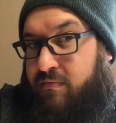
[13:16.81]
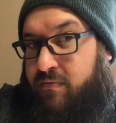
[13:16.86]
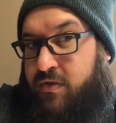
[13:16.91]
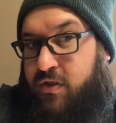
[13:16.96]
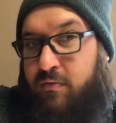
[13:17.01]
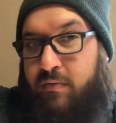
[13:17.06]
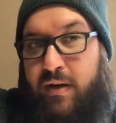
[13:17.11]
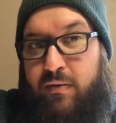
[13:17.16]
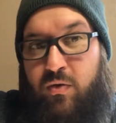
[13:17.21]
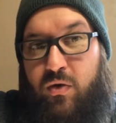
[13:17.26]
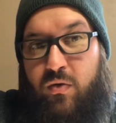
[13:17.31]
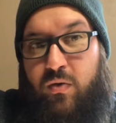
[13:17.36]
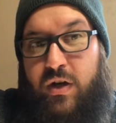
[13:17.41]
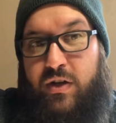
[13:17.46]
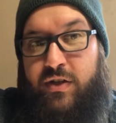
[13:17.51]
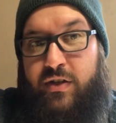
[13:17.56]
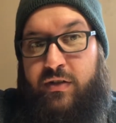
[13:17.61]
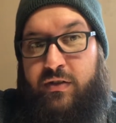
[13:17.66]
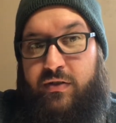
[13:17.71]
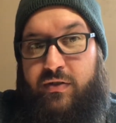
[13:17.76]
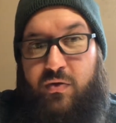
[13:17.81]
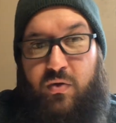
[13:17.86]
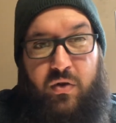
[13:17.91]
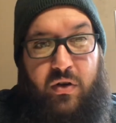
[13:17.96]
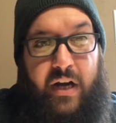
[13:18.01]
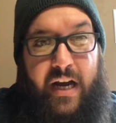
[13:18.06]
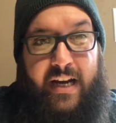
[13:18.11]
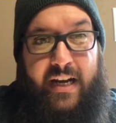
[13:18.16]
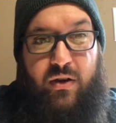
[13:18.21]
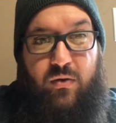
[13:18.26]
too many more questions
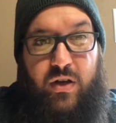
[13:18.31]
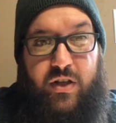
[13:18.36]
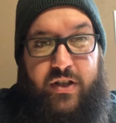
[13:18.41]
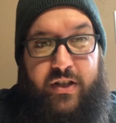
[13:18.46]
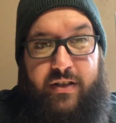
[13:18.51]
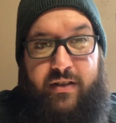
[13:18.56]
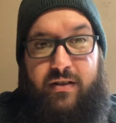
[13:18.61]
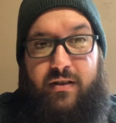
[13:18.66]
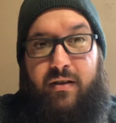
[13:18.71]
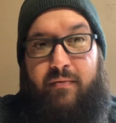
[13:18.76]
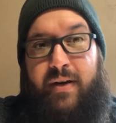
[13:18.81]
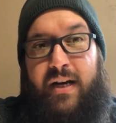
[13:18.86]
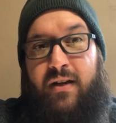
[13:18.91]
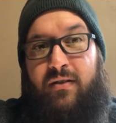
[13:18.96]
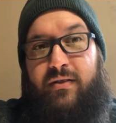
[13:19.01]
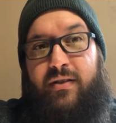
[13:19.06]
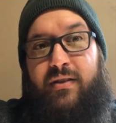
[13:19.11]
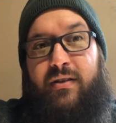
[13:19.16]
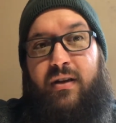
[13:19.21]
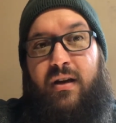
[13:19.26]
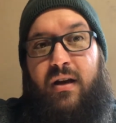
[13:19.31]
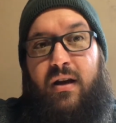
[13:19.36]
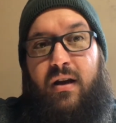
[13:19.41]
or any questions about